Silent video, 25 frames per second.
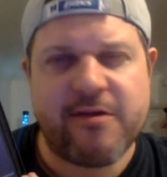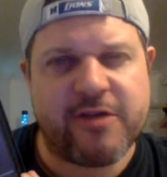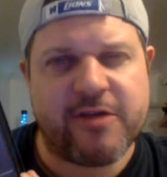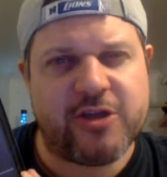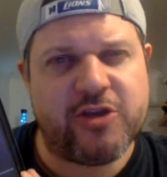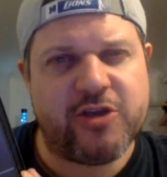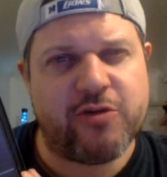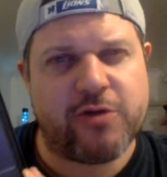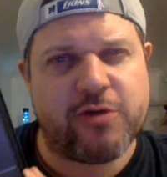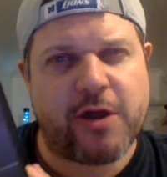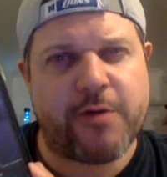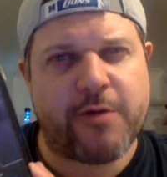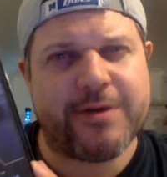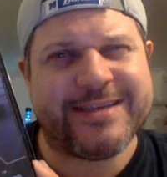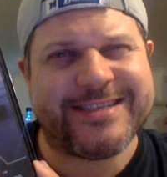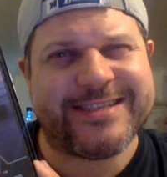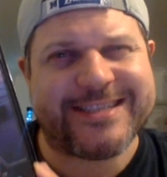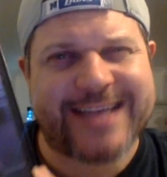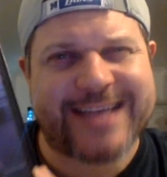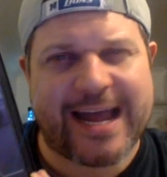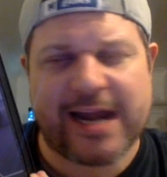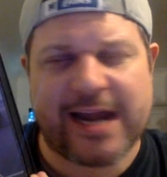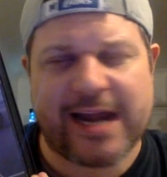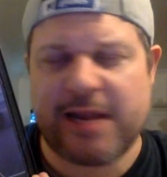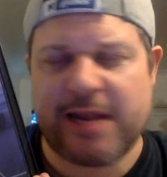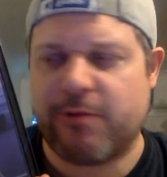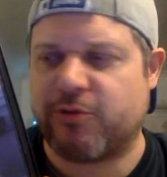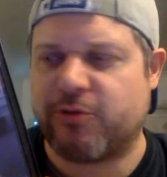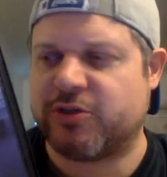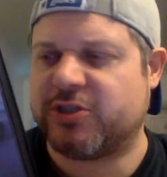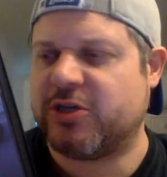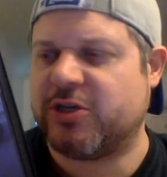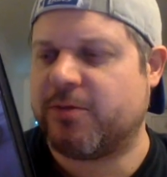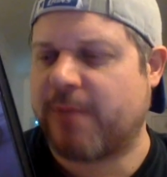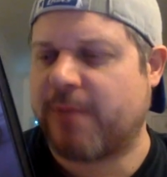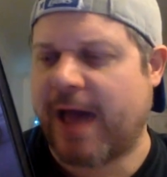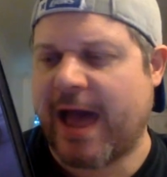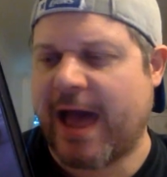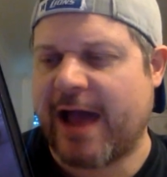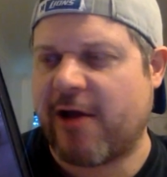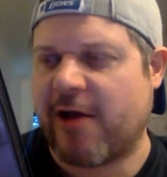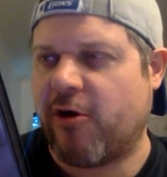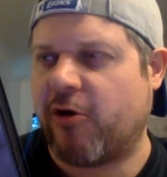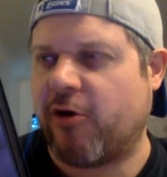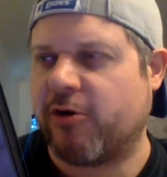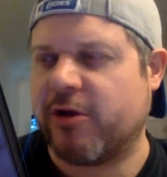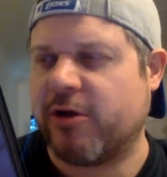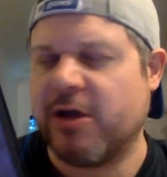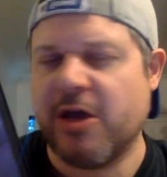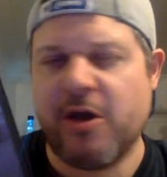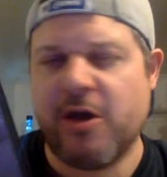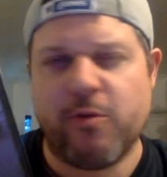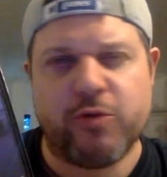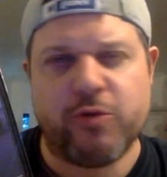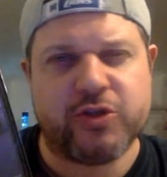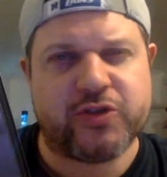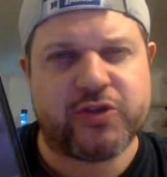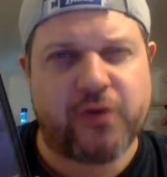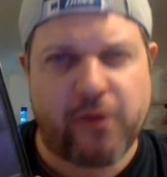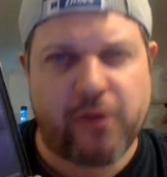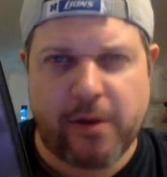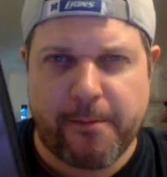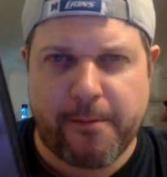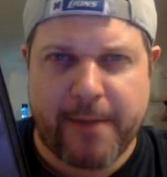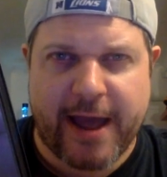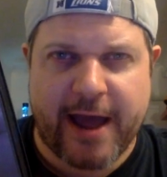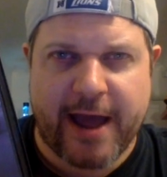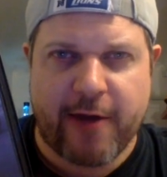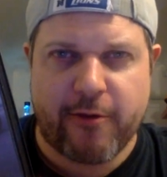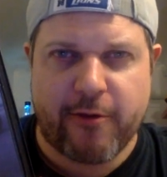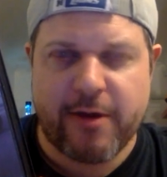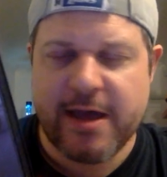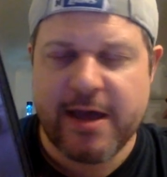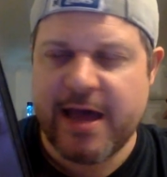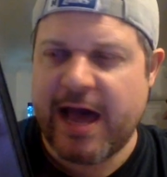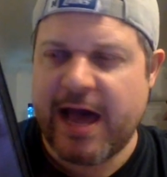then you'll know exactly what Super Hang-On was all about.